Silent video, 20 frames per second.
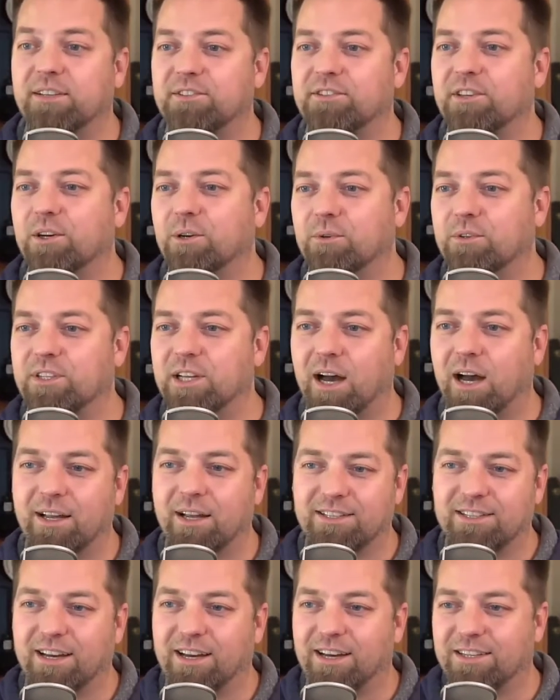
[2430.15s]
So
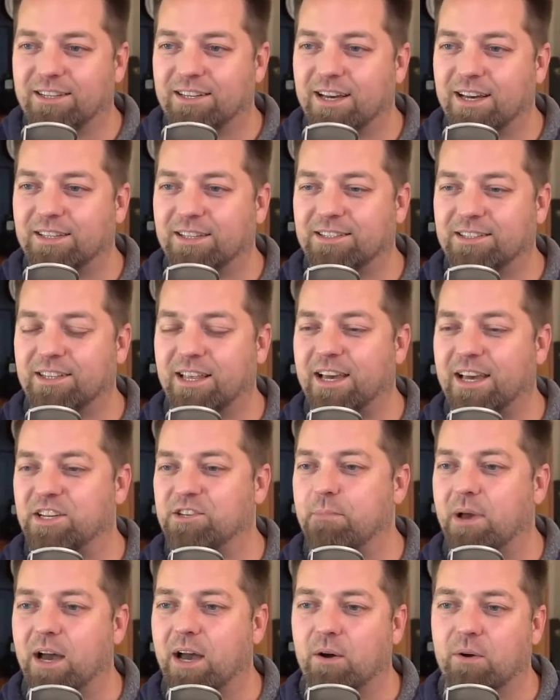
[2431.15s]

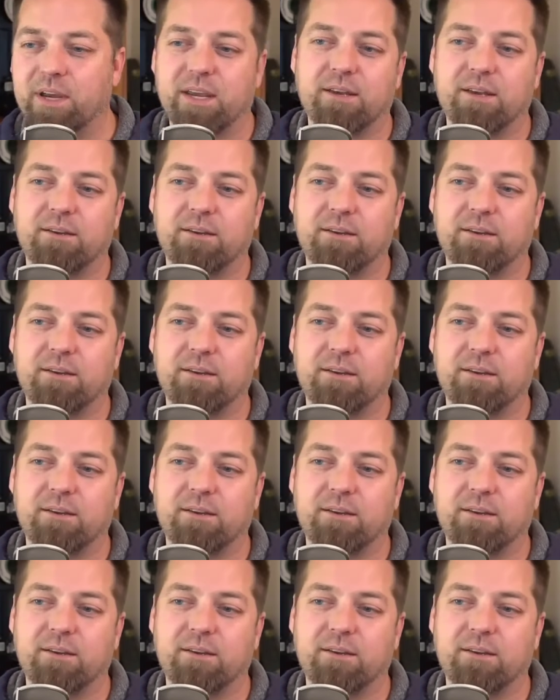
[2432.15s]
.net/MAUI.